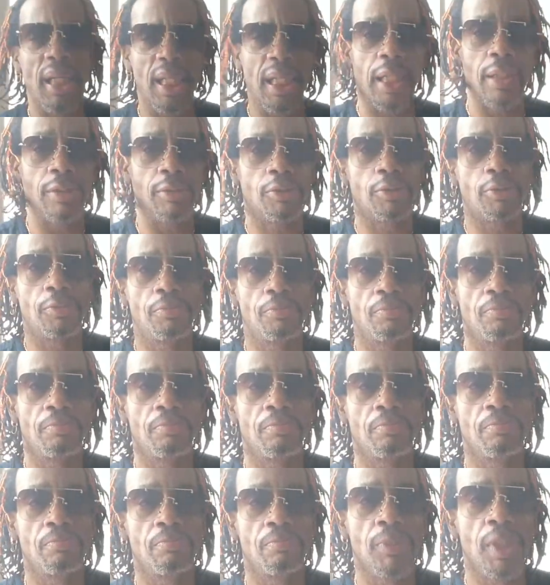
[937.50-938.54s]
else?
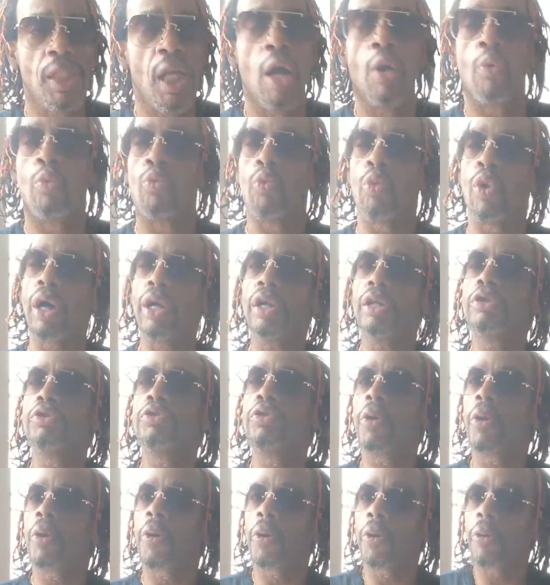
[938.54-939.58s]
What is your
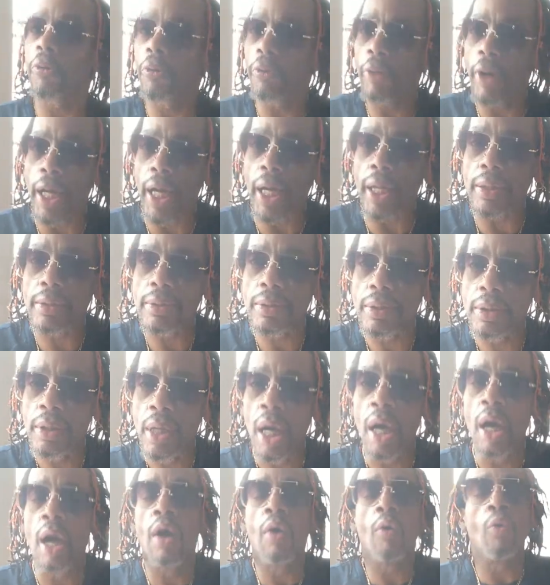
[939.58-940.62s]
career?
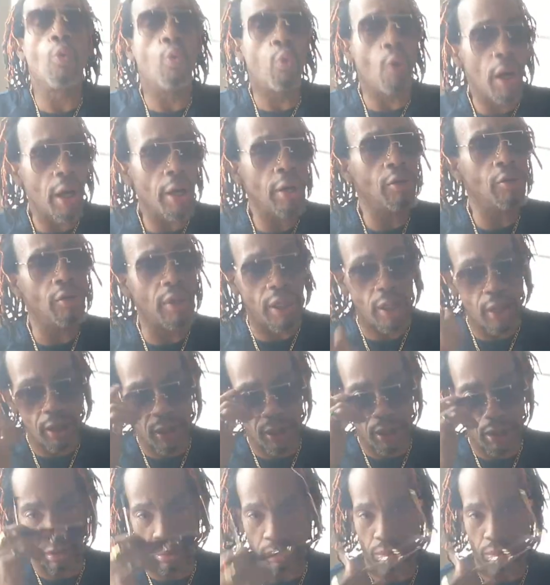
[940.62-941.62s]
What are you here to do?